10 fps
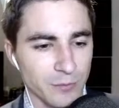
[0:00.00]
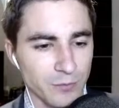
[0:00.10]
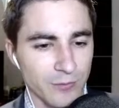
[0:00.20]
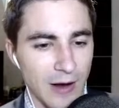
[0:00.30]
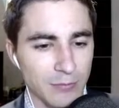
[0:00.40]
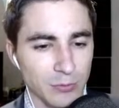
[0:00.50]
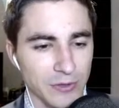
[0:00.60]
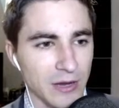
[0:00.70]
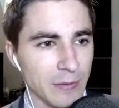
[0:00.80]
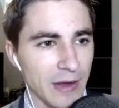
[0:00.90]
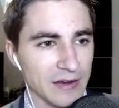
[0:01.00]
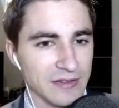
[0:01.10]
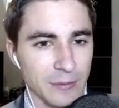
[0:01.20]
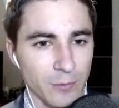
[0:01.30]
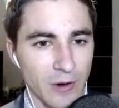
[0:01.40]
probably coming back
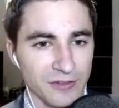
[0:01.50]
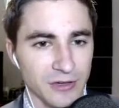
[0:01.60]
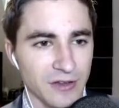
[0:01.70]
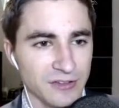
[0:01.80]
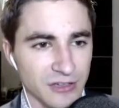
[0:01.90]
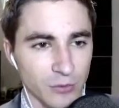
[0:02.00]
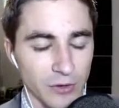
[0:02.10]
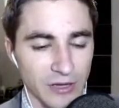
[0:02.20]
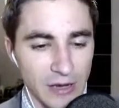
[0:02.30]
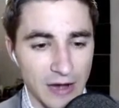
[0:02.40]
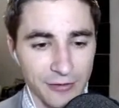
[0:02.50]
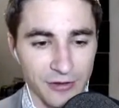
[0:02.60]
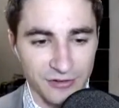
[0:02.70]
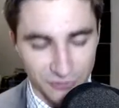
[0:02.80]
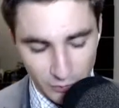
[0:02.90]
down in price on us. I do want to get out of
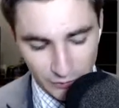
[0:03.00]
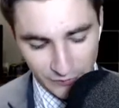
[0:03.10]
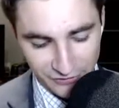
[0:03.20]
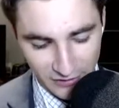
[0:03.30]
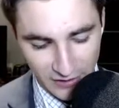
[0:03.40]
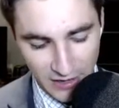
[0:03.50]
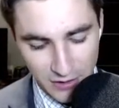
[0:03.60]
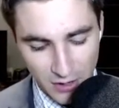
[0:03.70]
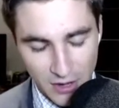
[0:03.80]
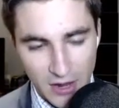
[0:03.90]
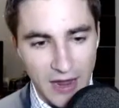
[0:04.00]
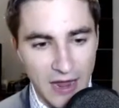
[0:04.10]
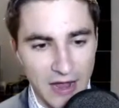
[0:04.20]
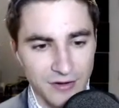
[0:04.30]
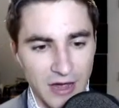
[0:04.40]
these as quickly as I can.
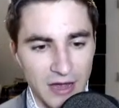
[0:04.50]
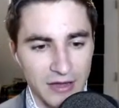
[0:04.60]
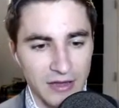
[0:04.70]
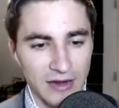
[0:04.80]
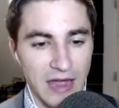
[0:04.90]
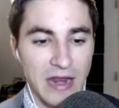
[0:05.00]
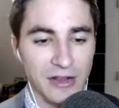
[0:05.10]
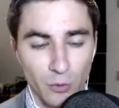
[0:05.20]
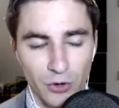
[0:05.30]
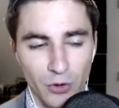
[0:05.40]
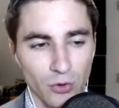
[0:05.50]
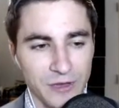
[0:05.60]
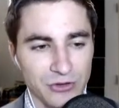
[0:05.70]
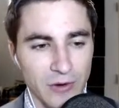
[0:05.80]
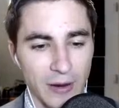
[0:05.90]
And again, I don't want to hold
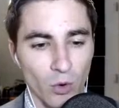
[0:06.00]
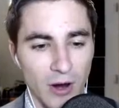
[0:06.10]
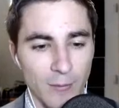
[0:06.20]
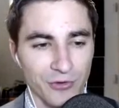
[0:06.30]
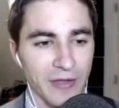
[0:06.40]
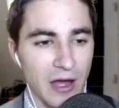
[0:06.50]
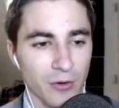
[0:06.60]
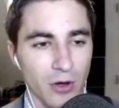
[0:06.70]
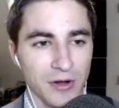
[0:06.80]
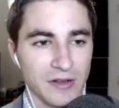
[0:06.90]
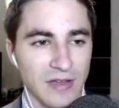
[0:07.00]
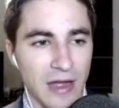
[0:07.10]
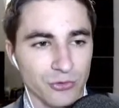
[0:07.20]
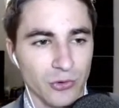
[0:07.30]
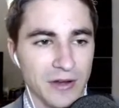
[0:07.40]
the Dragon Warhammers down on a
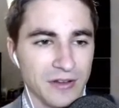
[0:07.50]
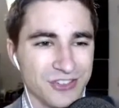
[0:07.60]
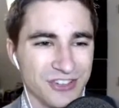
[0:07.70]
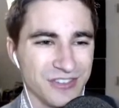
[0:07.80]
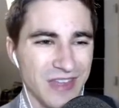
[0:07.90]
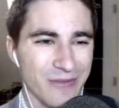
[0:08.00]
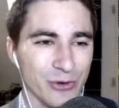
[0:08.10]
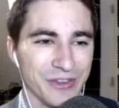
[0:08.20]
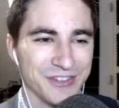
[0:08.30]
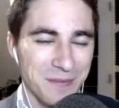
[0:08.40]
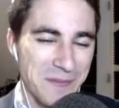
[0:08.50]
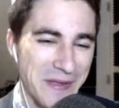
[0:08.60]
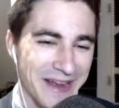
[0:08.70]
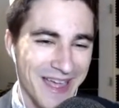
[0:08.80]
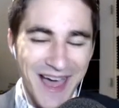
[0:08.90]
downtrend. It's just not really
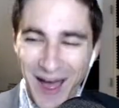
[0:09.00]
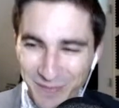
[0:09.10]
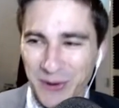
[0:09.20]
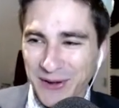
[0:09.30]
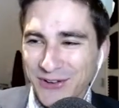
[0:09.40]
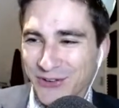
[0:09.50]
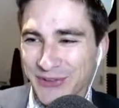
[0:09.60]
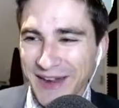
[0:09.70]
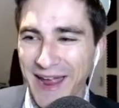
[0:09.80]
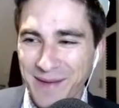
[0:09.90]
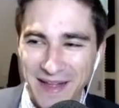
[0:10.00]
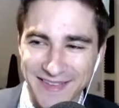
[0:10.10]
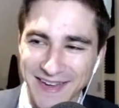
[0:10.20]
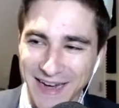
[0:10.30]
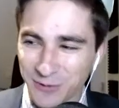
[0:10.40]
something I'm looking to do today. I'm not
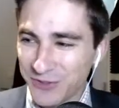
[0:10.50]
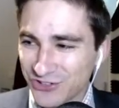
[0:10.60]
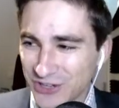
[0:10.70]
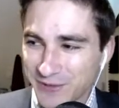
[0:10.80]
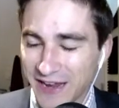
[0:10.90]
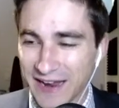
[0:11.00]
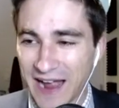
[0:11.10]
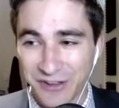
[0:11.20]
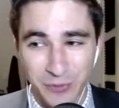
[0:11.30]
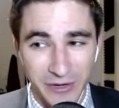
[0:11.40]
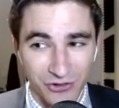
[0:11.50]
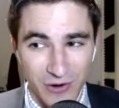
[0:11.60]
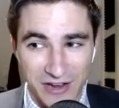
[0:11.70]
sinking with the ship today, guys. We're going to try